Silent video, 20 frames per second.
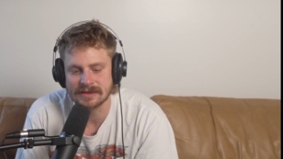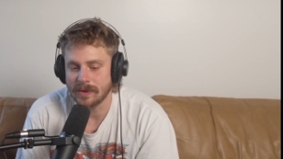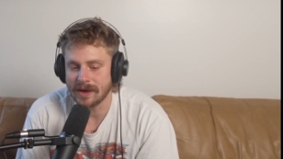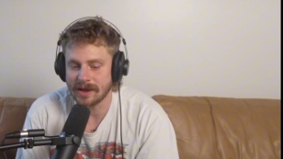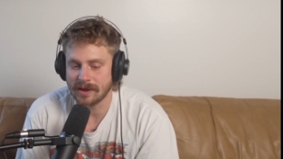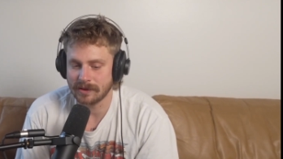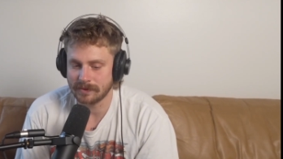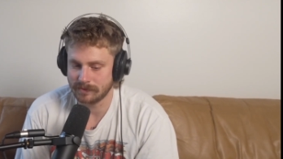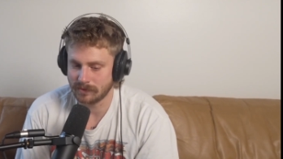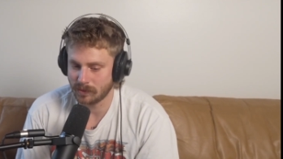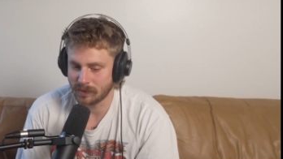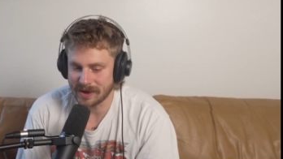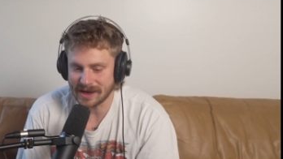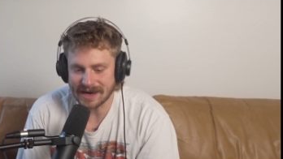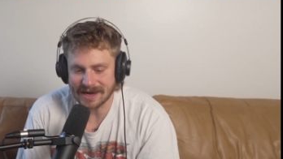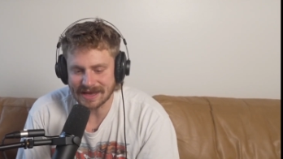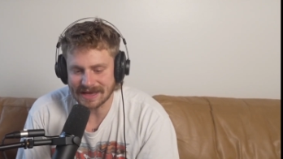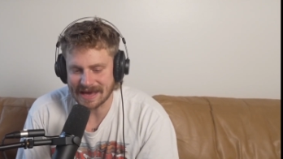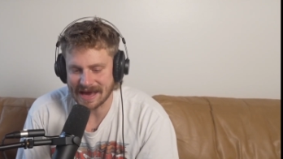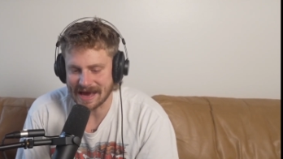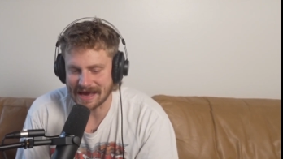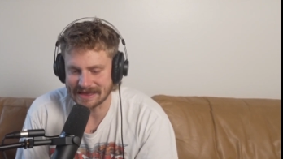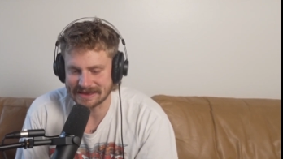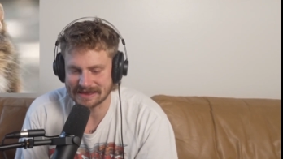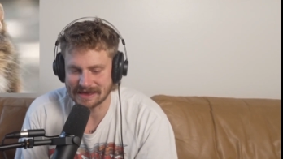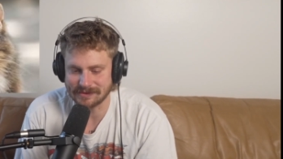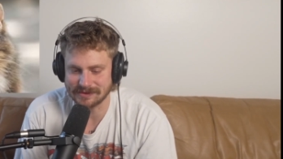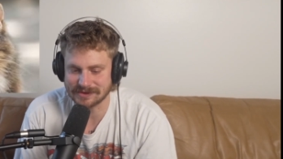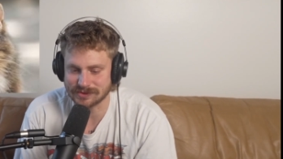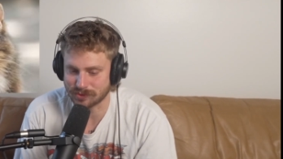Well, we had a cat
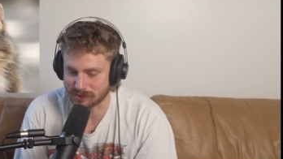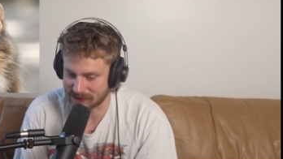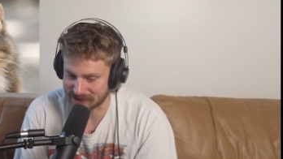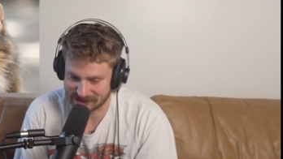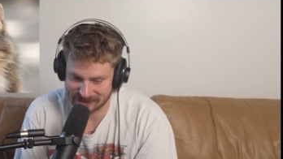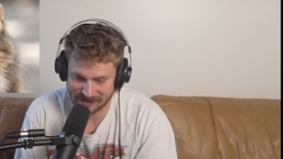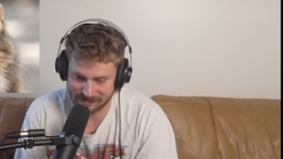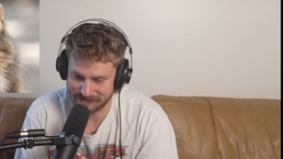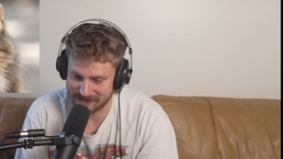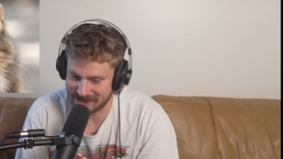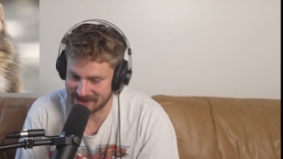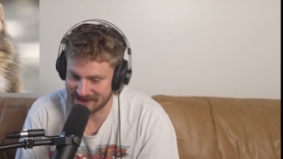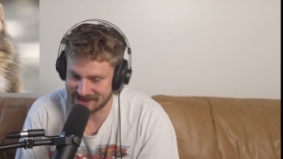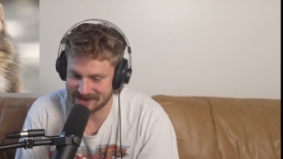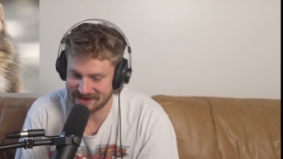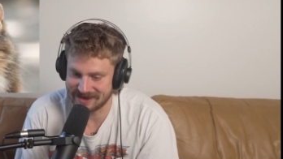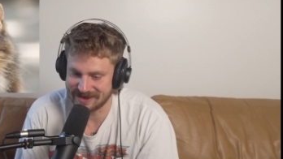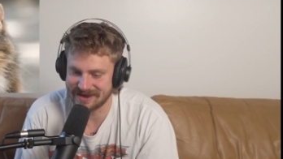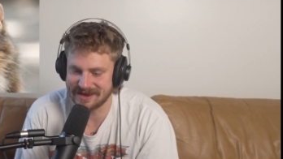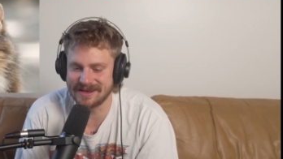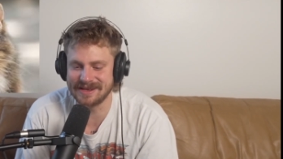that was really mean.